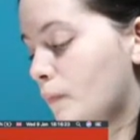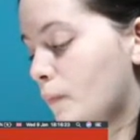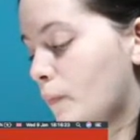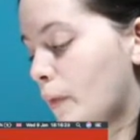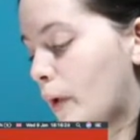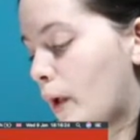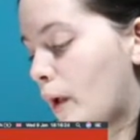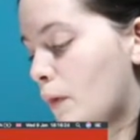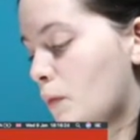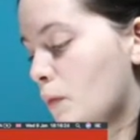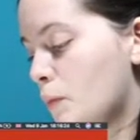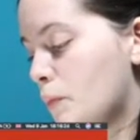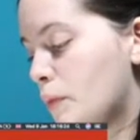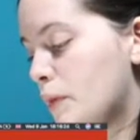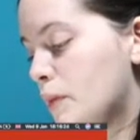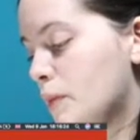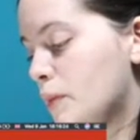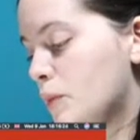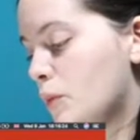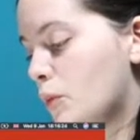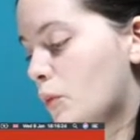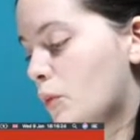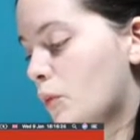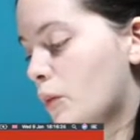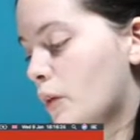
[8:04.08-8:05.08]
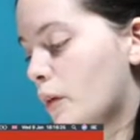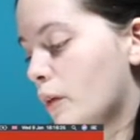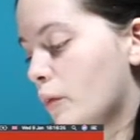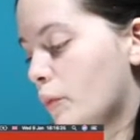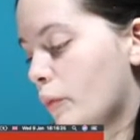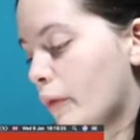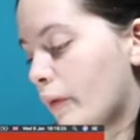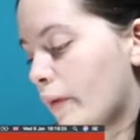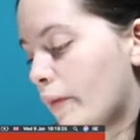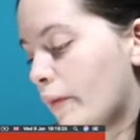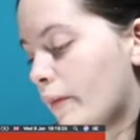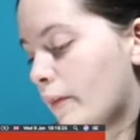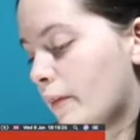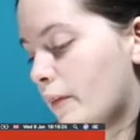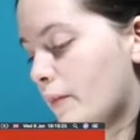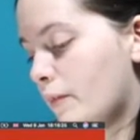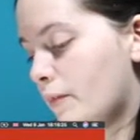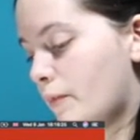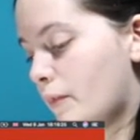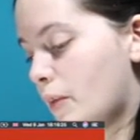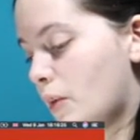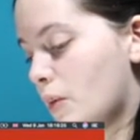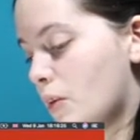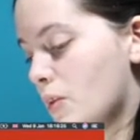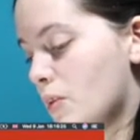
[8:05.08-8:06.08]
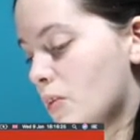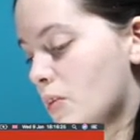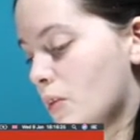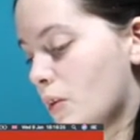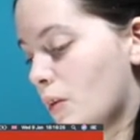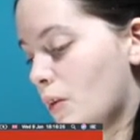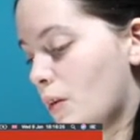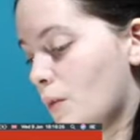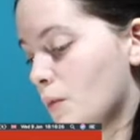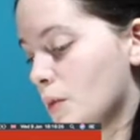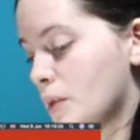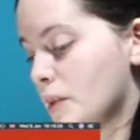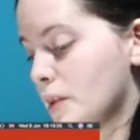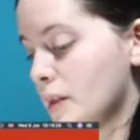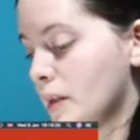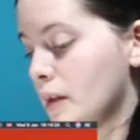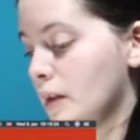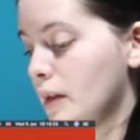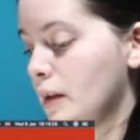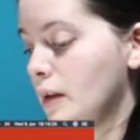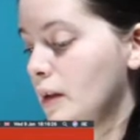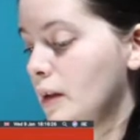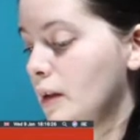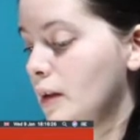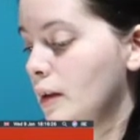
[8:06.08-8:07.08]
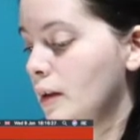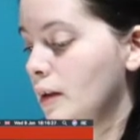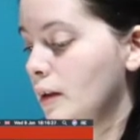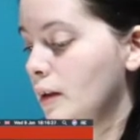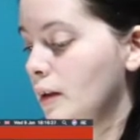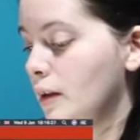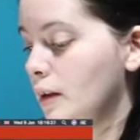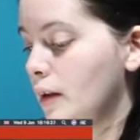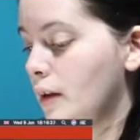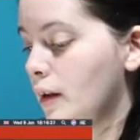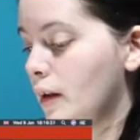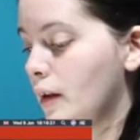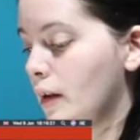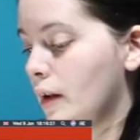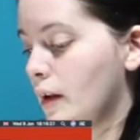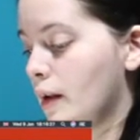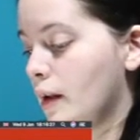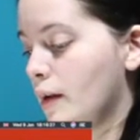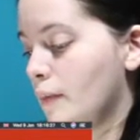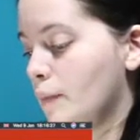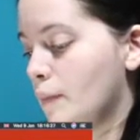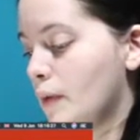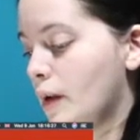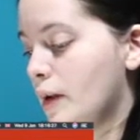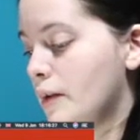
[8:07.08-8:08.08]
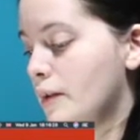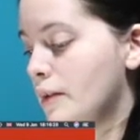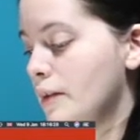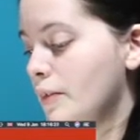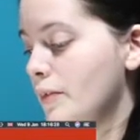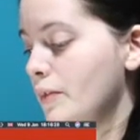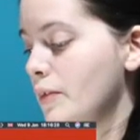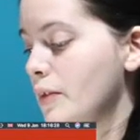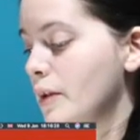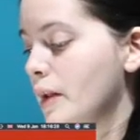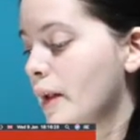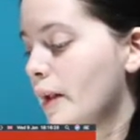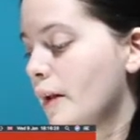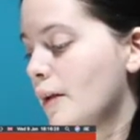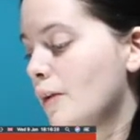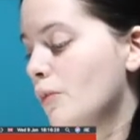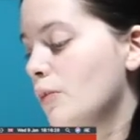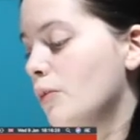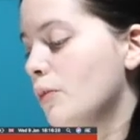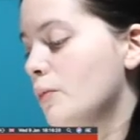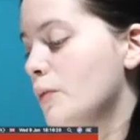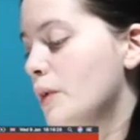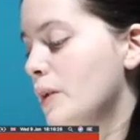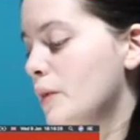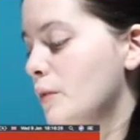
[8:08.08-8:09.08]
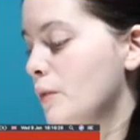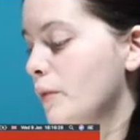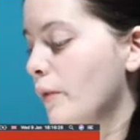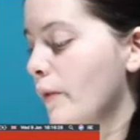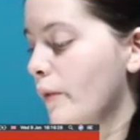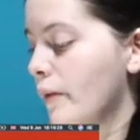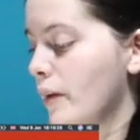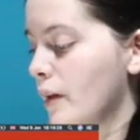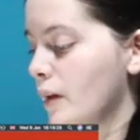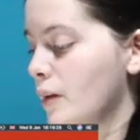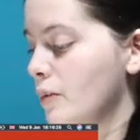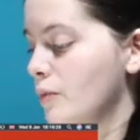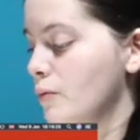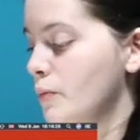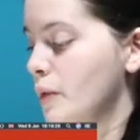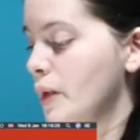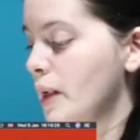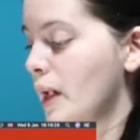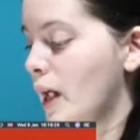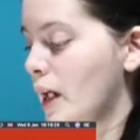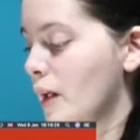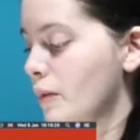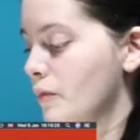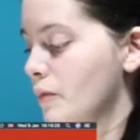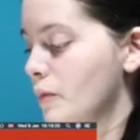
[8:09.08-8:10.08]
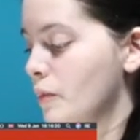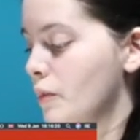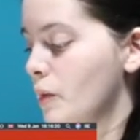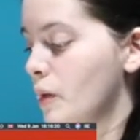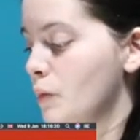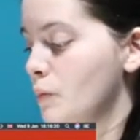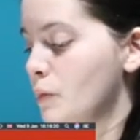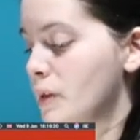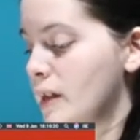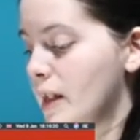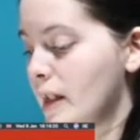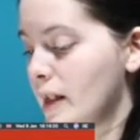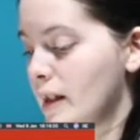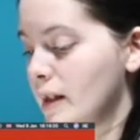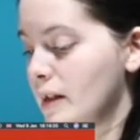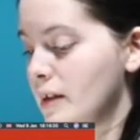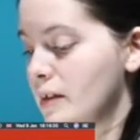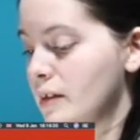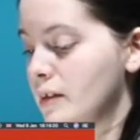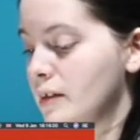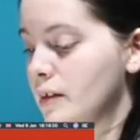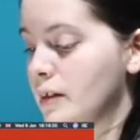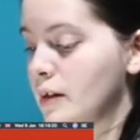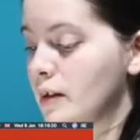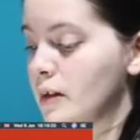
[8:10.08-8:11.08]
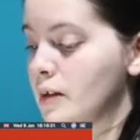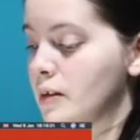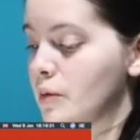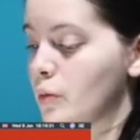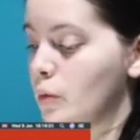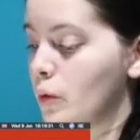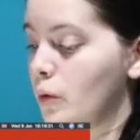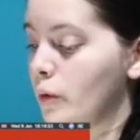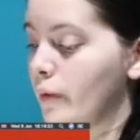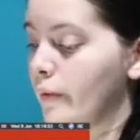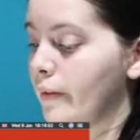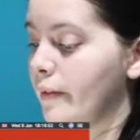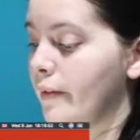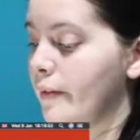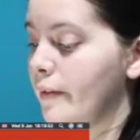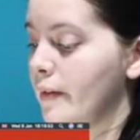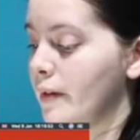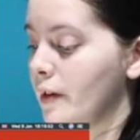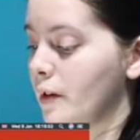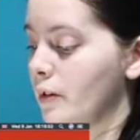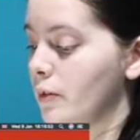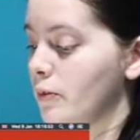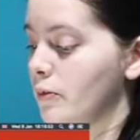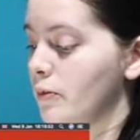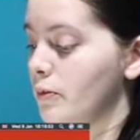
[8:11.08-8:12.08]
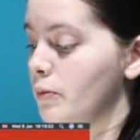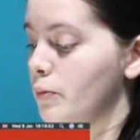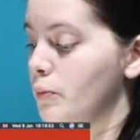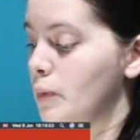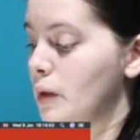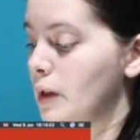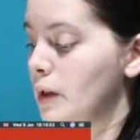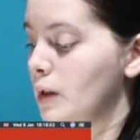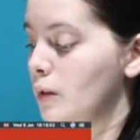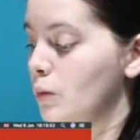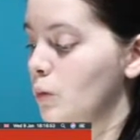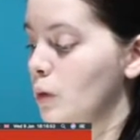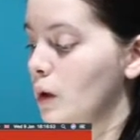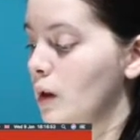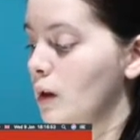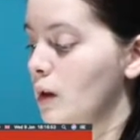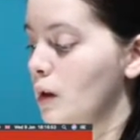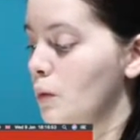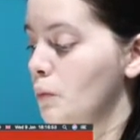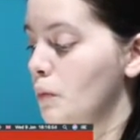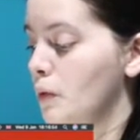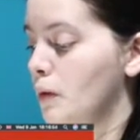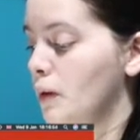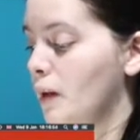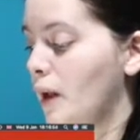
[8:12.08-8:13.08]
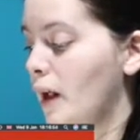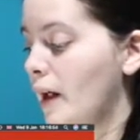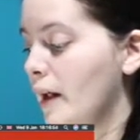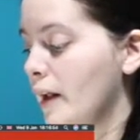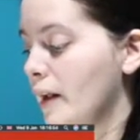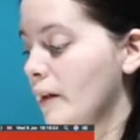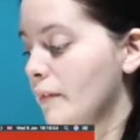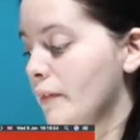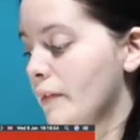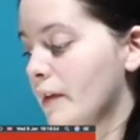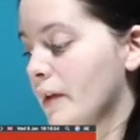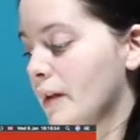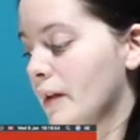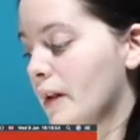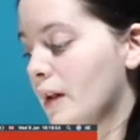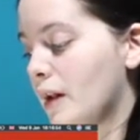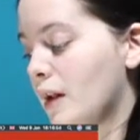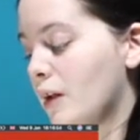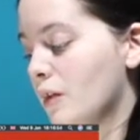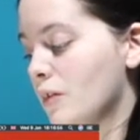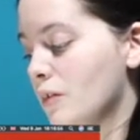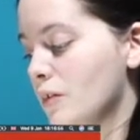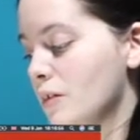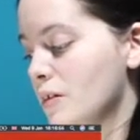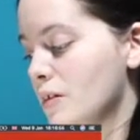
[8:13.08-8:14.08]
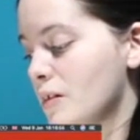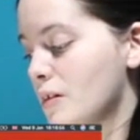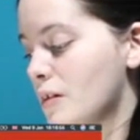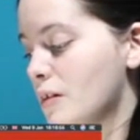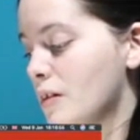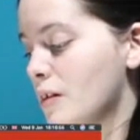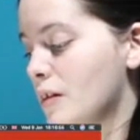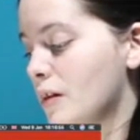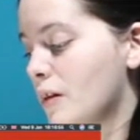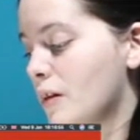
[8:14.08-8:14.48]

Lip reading: but I'm a bit torn with the first option. I don't care what people think of me after I'm dead, it's what they think of me while I'm alive that counts.